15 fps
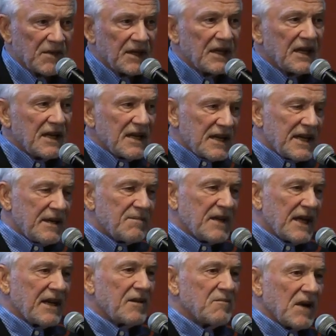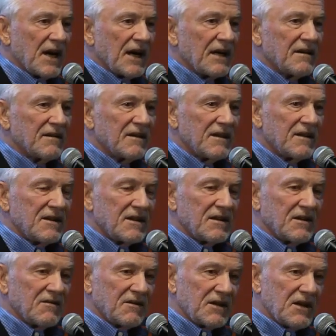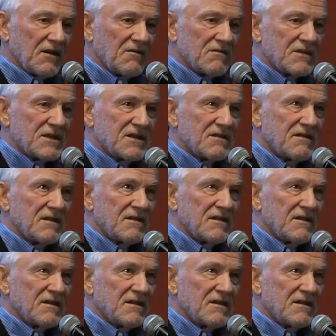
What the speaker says: But keep that in mind. Don't